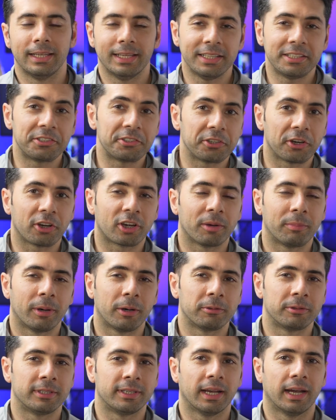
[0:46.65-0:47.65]
Let's talk
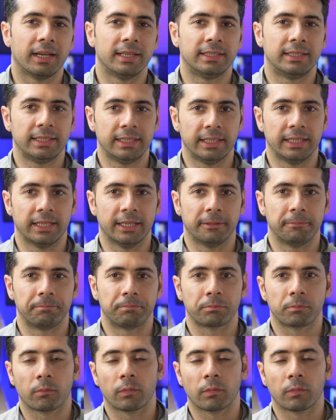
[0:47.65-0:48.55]
about the idea.